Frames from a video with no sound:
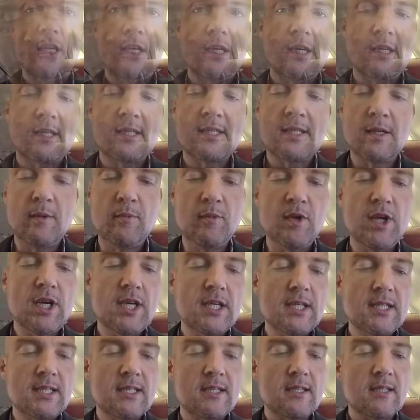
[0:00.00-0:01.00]
Got some
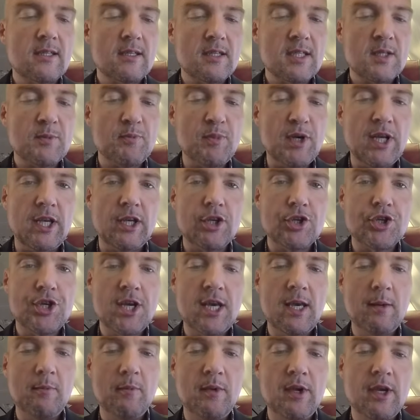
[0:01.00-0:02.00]
nice Spanish
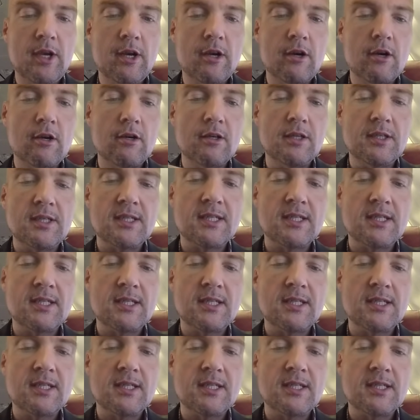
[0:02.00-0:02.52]
ham here,